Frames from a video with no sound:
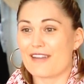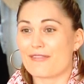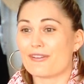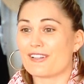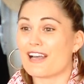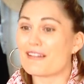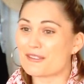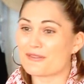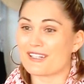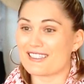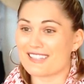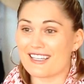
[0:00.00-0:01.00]
and everyone
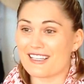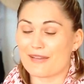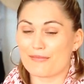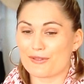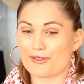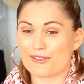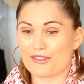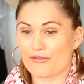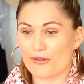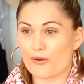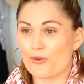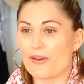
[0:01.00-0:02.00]
laughs when I say that because
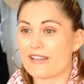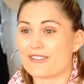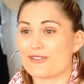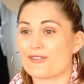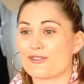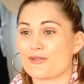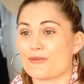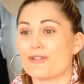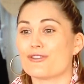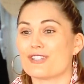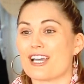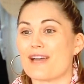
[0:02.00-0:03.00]
I've always used a
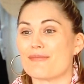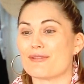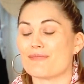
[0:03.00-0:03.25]
wheelchair,